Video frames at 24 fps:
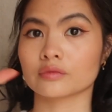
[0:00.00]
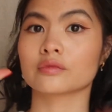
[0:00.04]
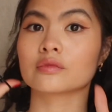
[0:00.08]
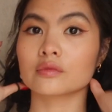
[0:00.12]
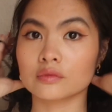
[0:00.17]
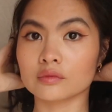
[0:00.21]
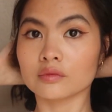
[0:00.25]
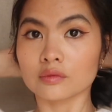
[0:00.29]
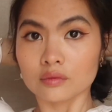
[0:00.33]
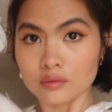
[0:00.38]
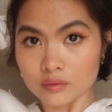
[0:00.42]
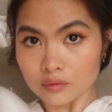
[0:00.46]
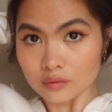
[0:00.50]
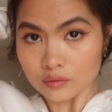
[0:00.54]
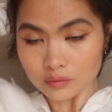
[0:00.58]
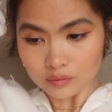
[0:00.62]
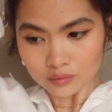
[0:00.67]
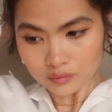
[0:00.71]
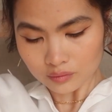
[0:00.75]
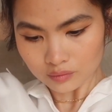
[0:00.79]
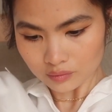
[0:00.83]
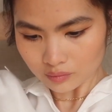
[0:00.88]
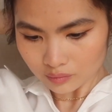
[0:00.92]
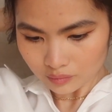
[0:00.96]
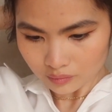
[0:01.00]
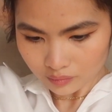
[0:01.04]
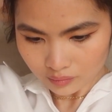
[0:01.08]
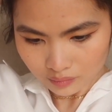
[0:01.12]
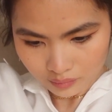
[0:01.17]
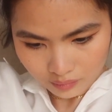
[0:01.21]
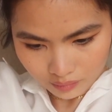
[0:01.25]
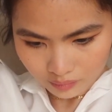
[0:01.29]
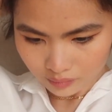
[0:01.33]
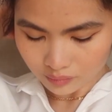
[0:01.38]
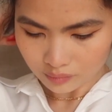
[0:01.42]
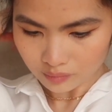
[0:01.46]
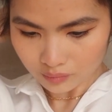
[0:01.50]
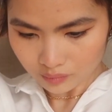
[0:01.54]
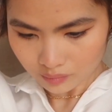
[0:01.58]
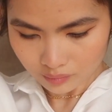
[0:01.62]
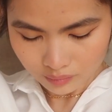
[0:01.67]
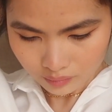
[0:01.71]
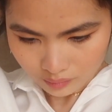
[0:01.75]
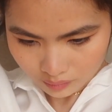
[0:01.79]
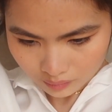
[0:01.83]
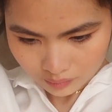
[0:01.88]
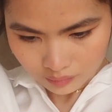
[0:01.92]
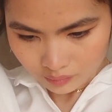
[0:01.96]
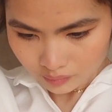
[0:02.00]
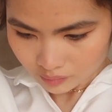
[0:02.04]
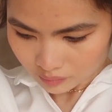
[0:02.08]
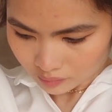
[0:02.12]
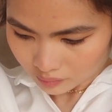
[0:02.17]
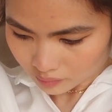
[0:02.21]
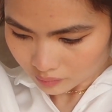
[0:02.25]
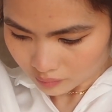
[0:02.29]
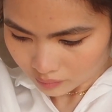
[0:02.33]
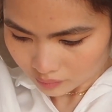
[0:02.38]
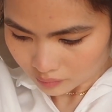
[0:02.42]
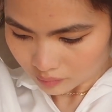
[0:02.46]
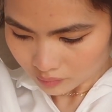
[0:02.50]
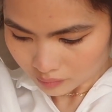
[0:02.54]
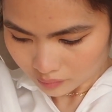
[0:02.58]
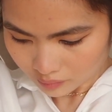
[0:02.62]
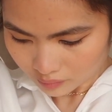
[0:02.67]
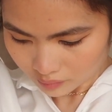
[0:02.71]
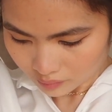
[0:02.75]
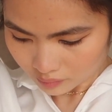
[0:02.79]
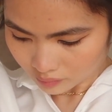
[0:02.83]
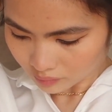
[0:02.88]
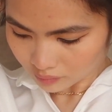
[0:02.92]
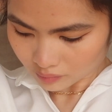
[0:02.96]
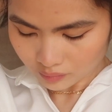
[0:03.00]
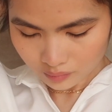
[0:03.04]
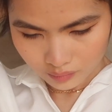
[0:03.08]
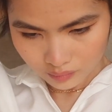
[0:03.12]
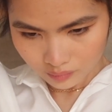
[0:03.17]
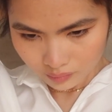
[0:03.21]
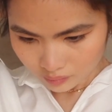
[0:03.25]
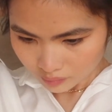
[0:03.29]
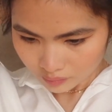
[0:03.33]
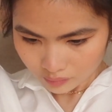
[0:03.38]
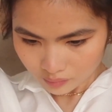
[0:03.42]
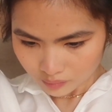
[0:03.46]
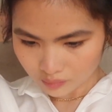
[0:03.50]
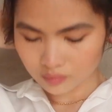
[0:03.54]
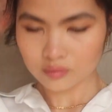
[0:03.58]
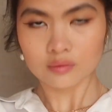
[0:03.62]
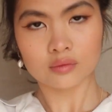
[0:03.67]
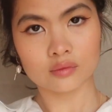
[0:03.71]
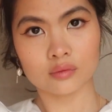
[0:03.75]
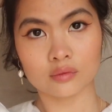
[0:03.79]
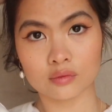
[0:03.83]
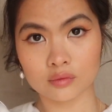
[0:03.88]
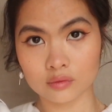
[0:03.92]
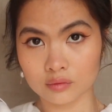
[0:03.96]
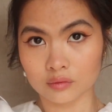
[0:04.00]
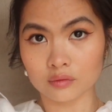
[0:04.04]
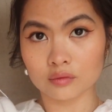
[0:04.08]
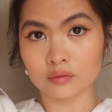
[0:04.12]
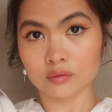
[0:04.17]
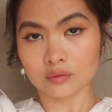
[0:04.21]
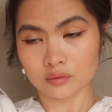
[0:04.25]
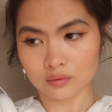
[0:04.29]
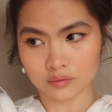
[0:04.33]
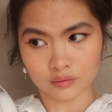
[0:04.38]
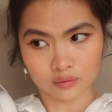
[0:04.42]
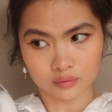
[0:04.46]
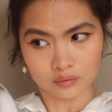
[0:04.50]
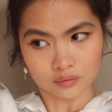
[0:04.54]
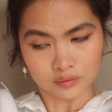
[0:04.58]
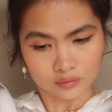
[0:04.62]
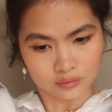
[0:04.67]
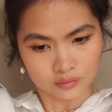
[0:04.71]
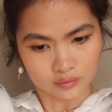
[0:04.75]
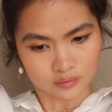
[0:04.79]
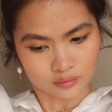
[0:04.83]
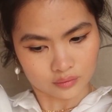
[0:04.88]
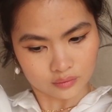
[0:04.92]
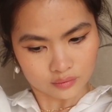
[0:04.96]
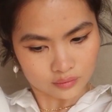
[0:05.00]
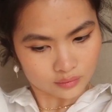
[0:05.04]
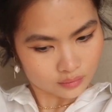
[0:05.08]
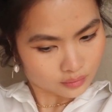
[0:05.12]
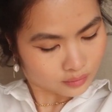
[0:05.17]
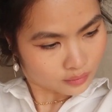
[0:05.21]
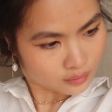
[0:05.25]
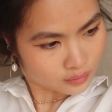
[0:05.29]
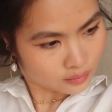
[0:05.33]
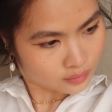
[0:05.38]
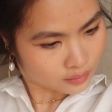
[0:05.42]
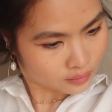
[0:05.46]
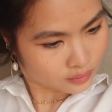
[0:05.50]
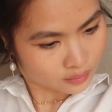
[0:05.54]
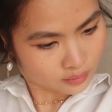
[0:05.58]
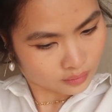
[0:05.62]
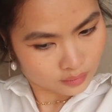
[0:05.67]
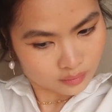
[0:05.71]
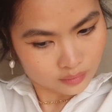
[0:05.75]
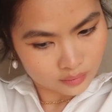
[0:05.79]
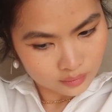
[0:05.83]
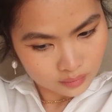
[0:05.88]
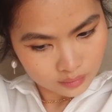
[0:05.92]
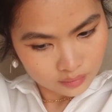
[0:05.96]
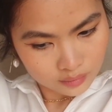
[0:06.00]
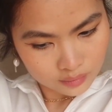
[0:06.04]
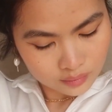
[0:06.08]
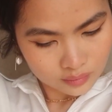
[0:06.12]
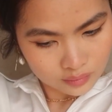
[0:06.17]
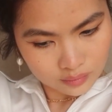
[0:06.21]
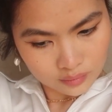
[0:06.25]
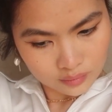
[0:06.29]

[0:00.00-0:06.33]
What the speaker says: my next wash. Tie all the curled strands together and proceed to the next layer. And would you